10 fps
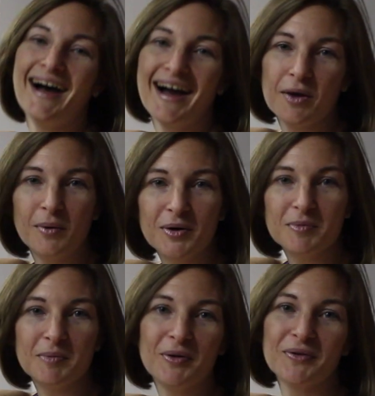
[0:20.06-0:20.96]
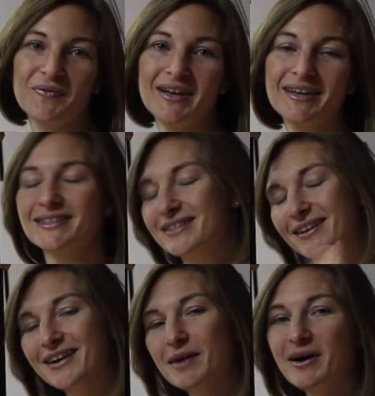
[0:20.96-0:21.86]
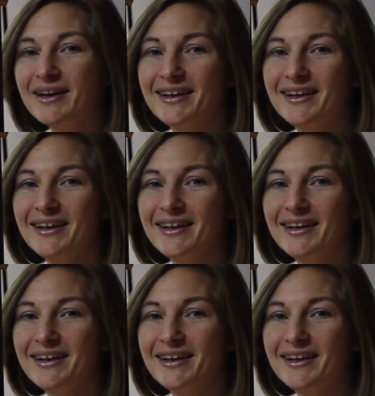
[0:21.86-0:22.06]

Hi, welcome to Polar Fitness. Come on